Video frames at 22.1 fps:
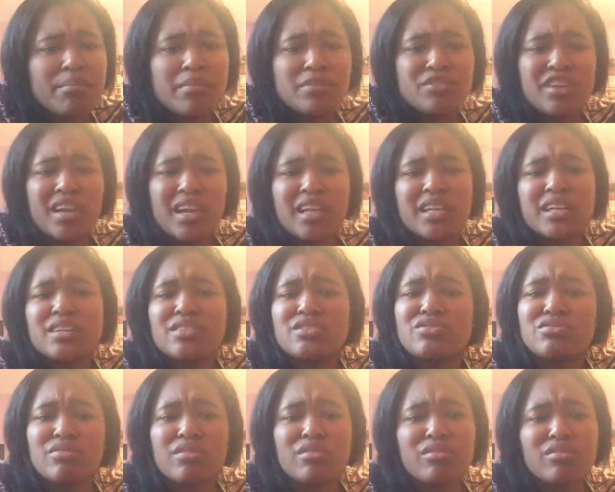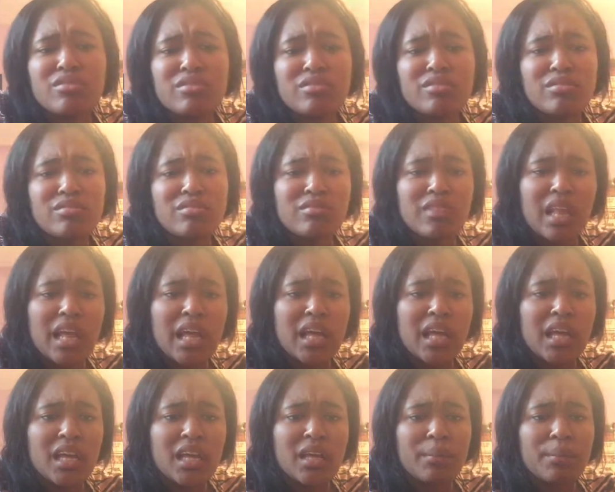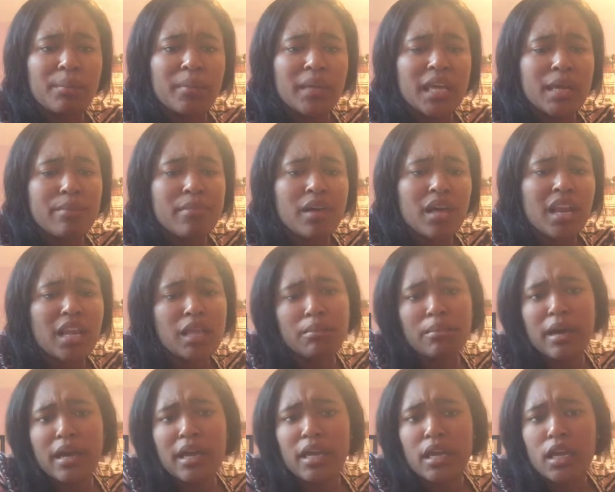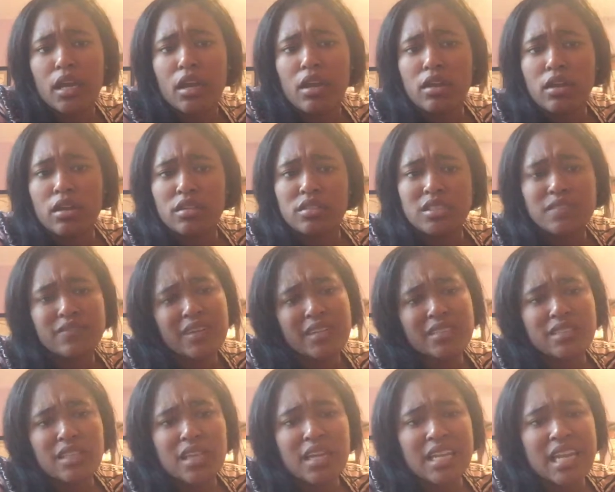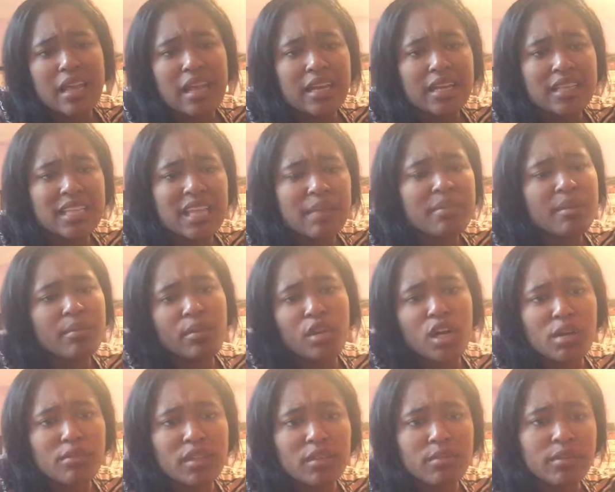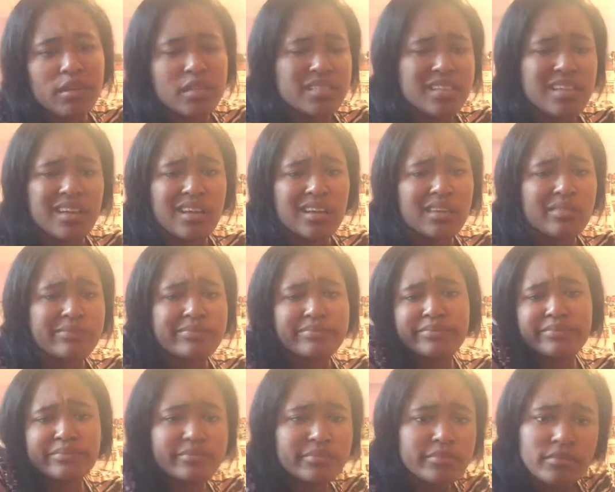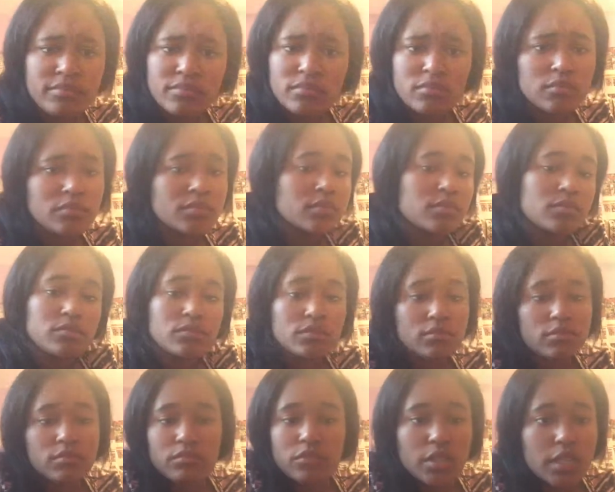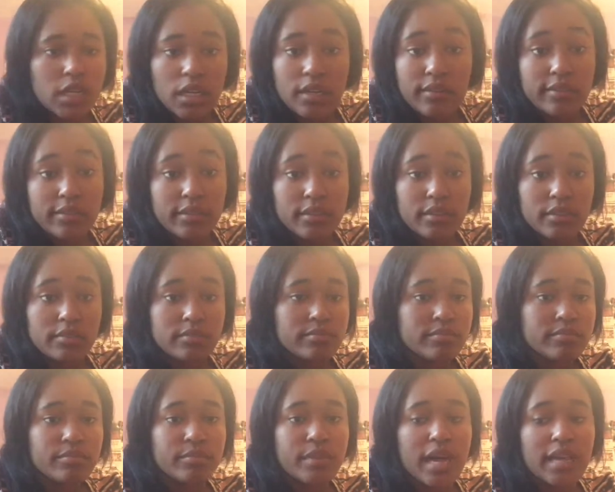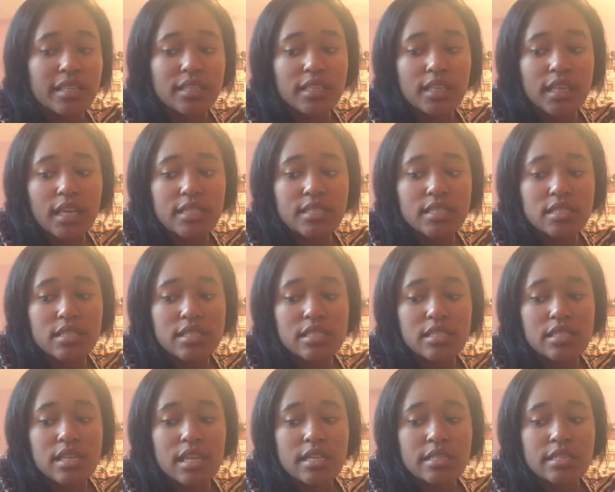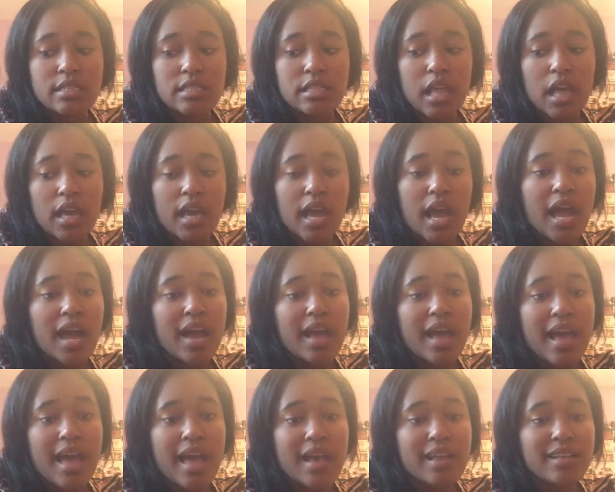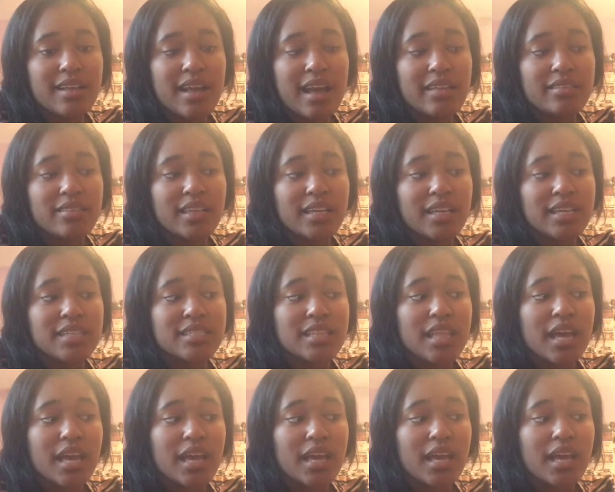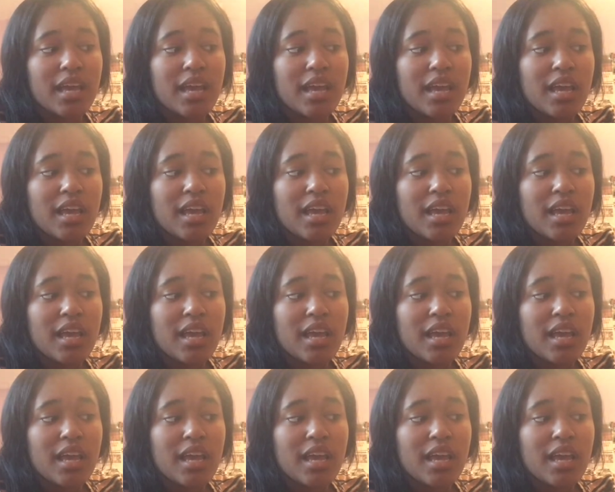be trying to control like me about like my hair and stuff like that. That that be blowing me, but it's like whatever. But I think it's in a sense it's like I, I, I think it's like